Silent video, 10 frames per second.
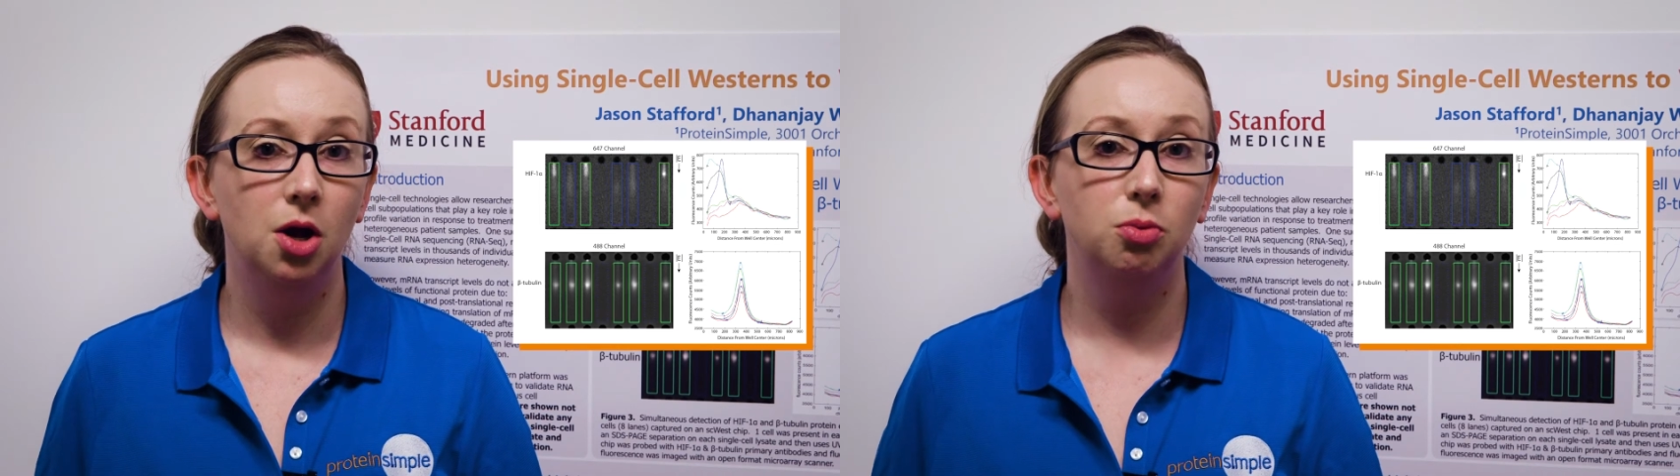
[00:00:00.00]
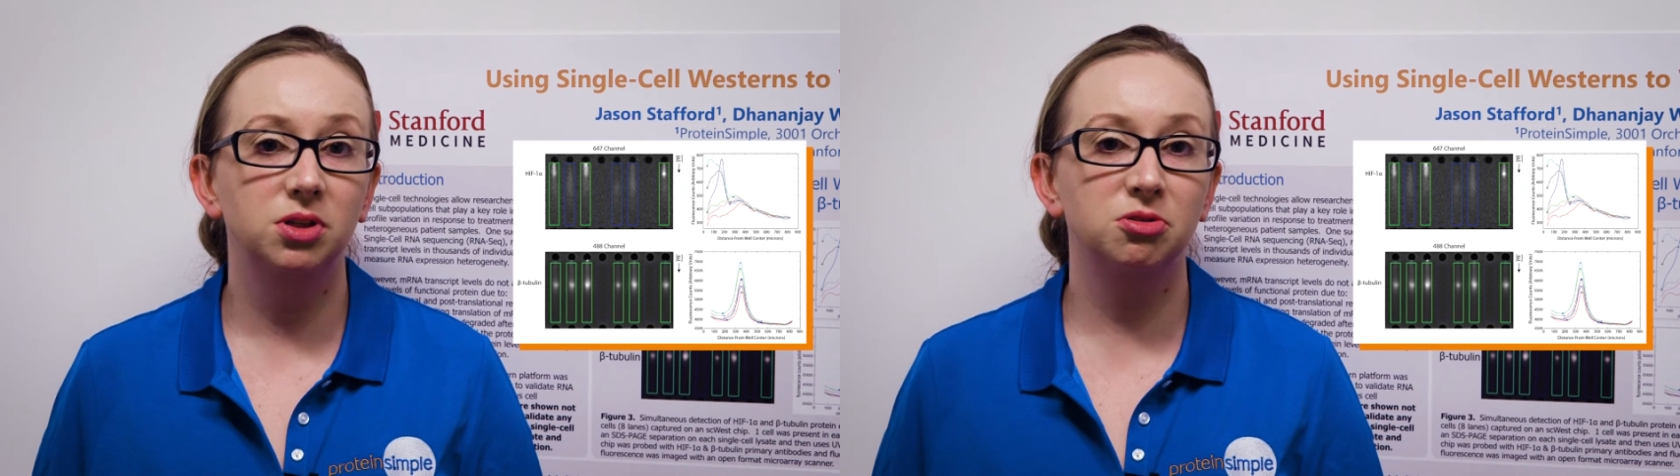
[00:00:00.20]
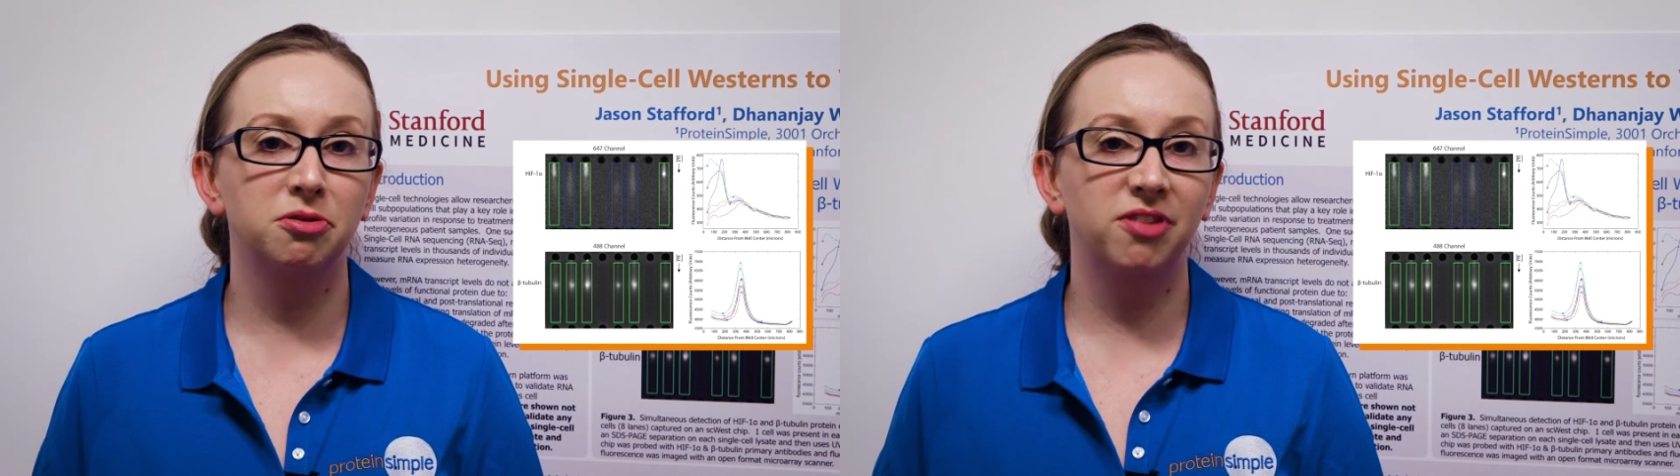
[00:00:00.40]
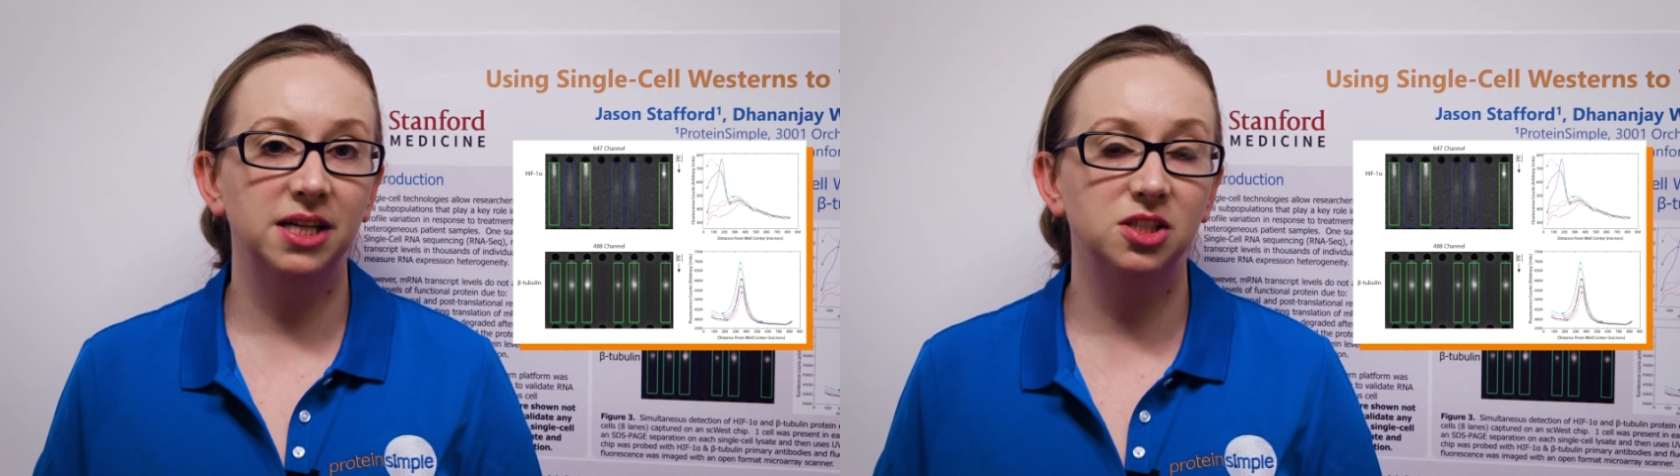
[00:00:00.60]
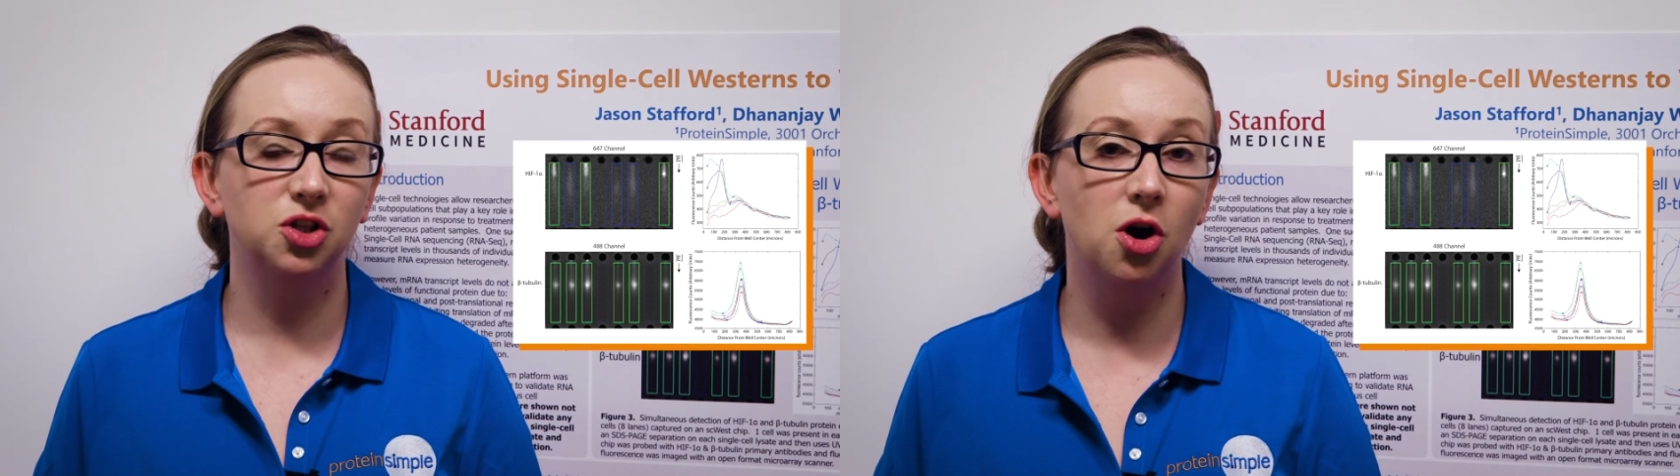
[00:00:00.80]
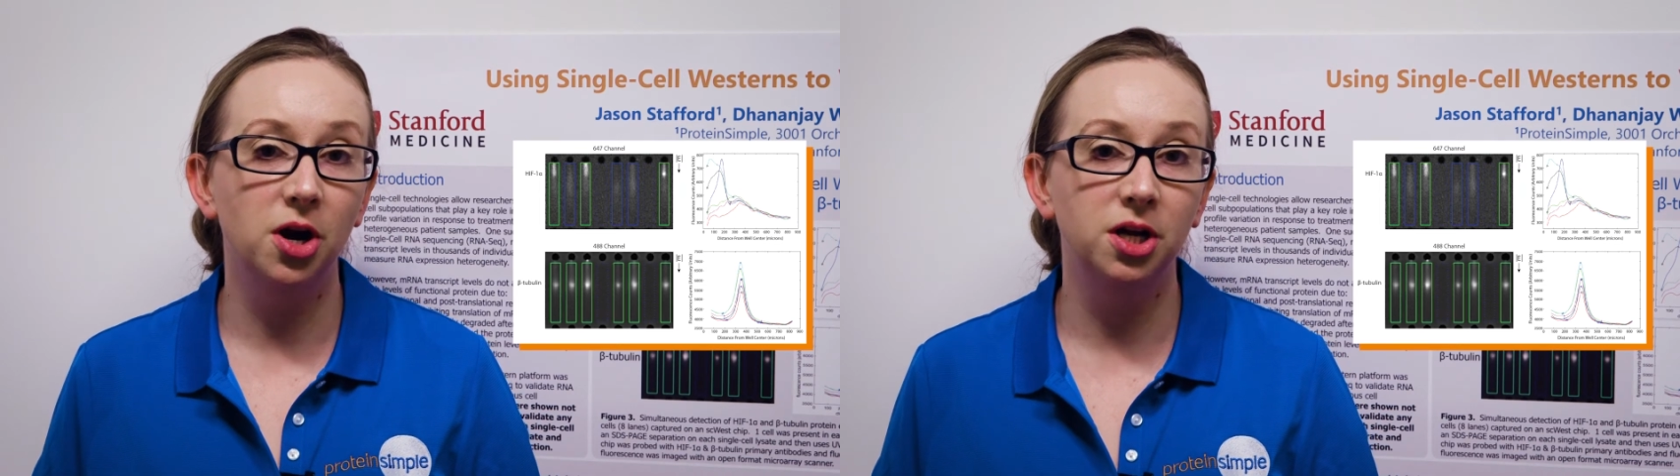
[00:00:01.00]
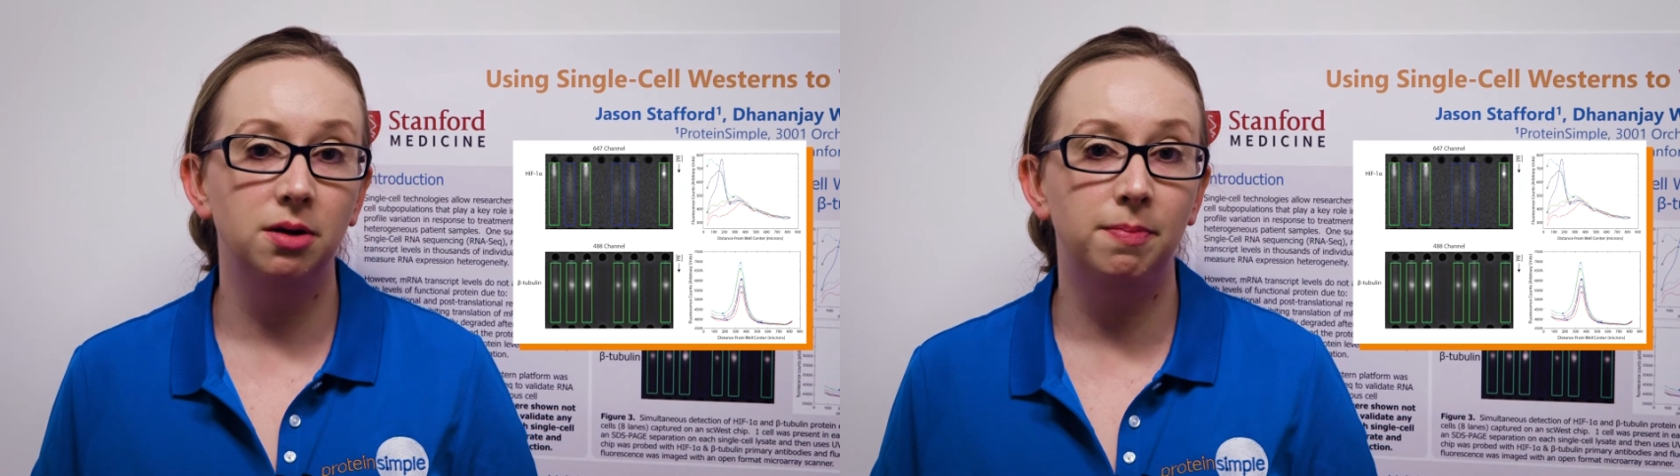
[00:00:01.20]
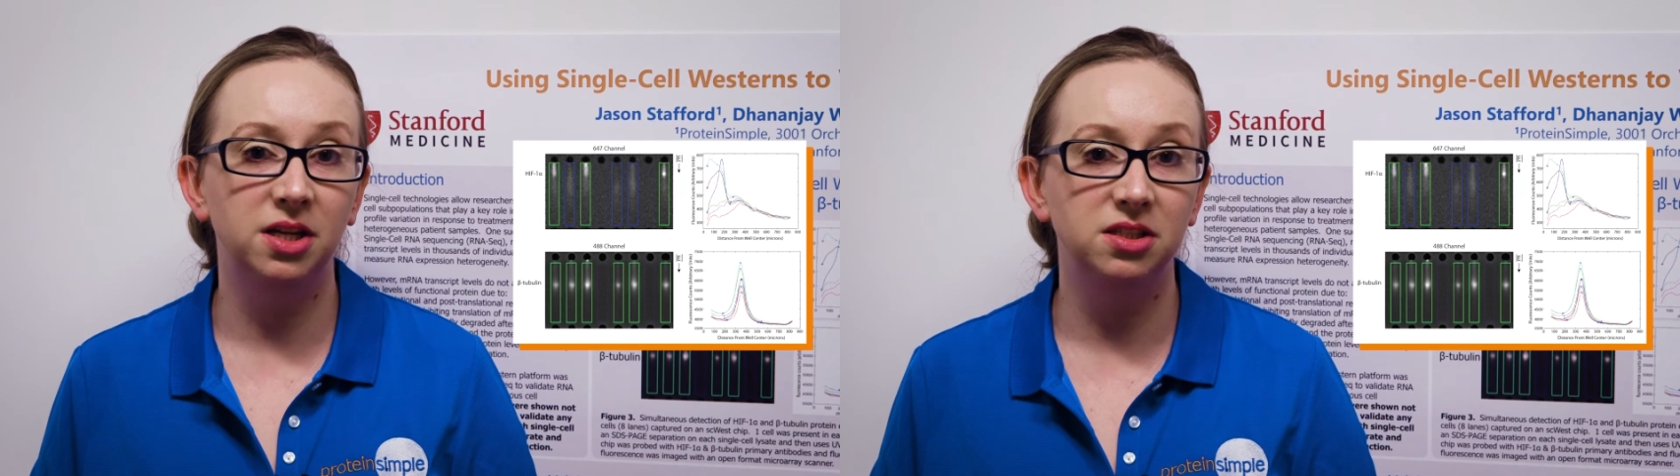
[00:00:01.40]
which reflects target
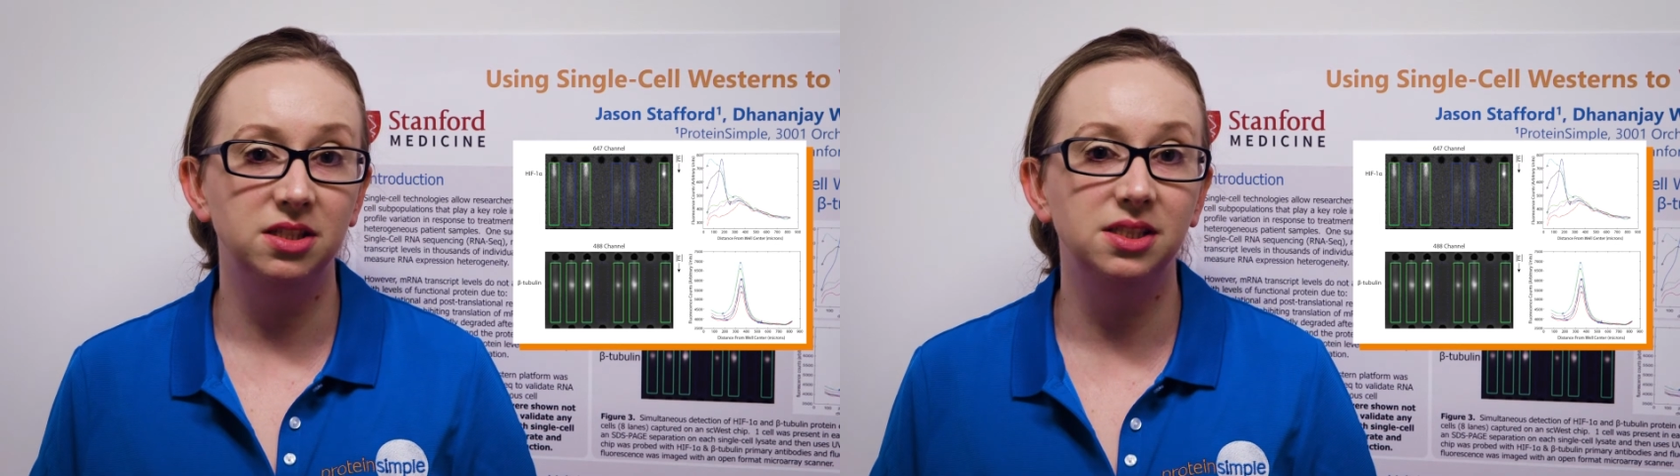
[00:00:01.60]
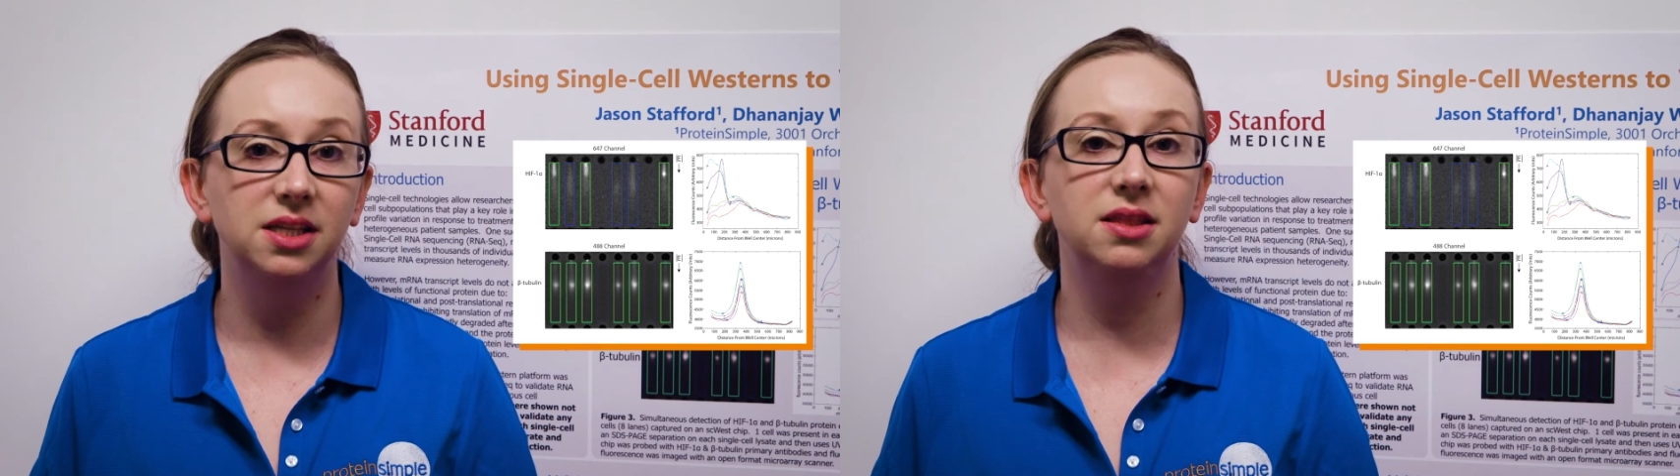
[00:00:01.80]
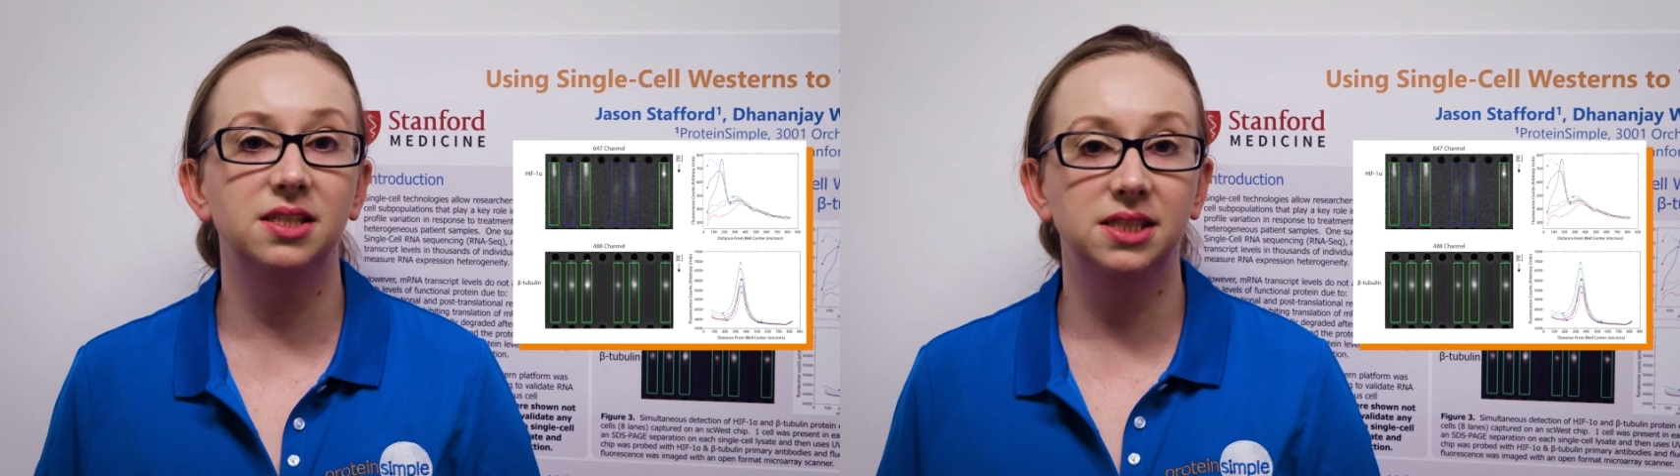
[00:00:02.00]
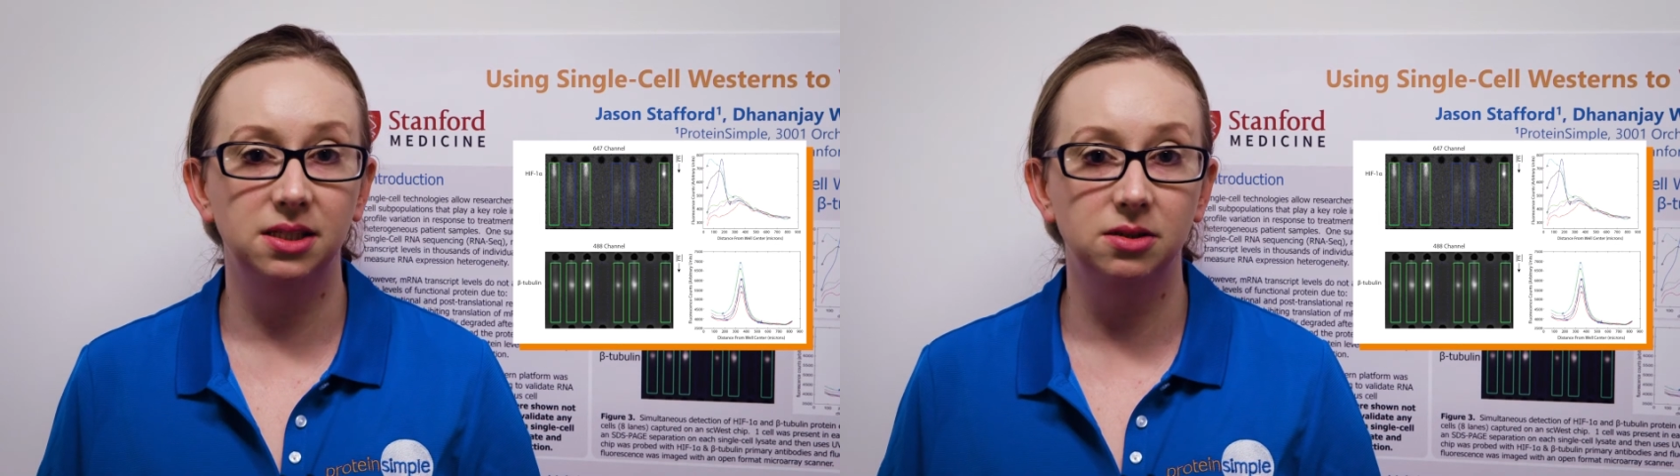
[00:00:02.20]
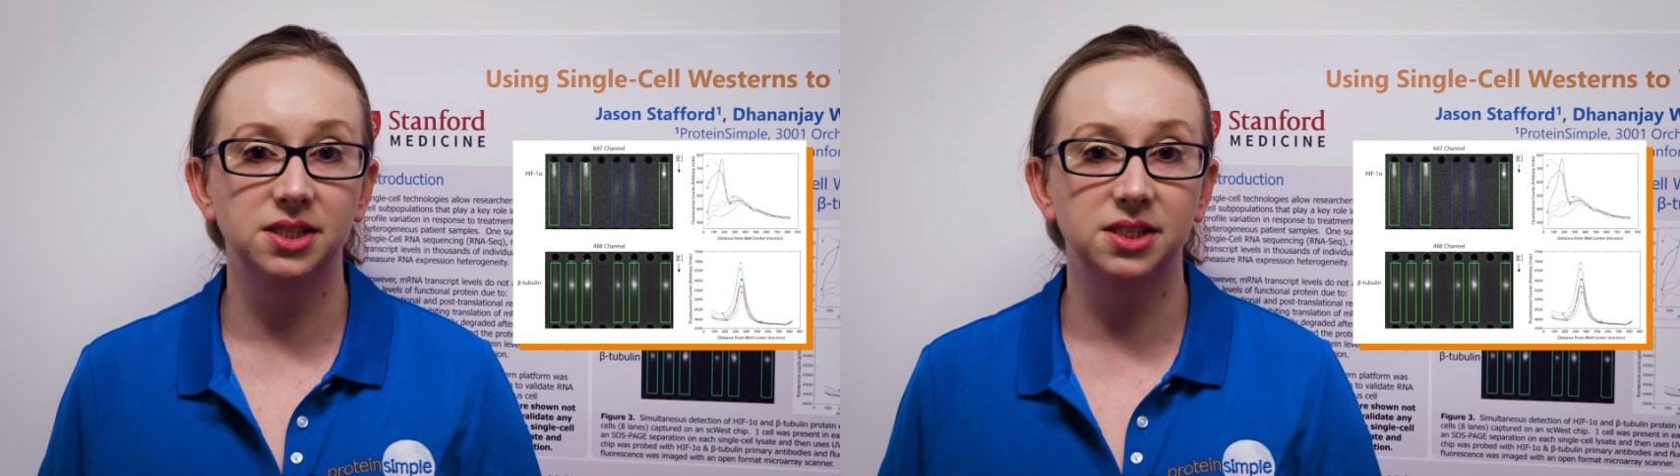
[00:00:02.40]
abundance in the single